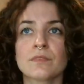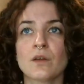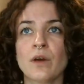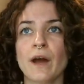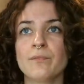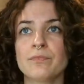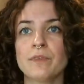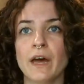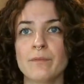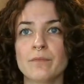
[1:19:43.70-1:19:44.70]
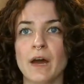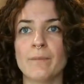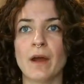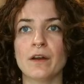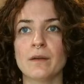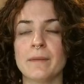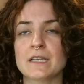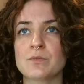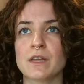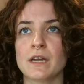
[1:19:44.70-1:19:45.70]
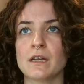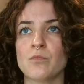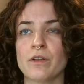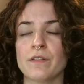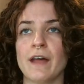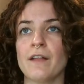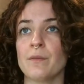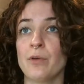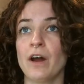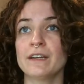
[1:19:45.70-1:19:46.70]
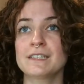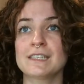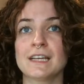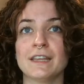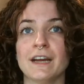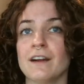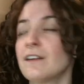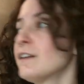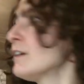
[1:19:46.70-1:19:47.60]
Okay, I'm not gonna mess with it any more than that. The product is in there.